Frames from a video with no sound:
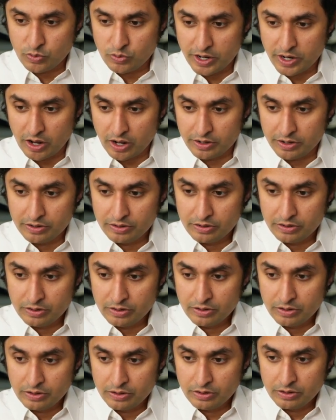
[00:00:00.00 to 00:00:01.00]
Why not?
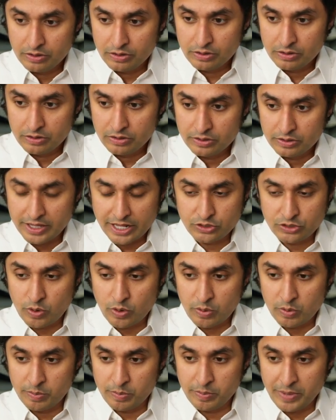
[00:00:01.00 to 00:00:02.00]
That's why
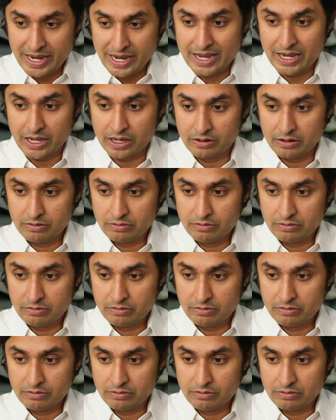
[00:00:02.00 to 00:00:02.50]
we're making it.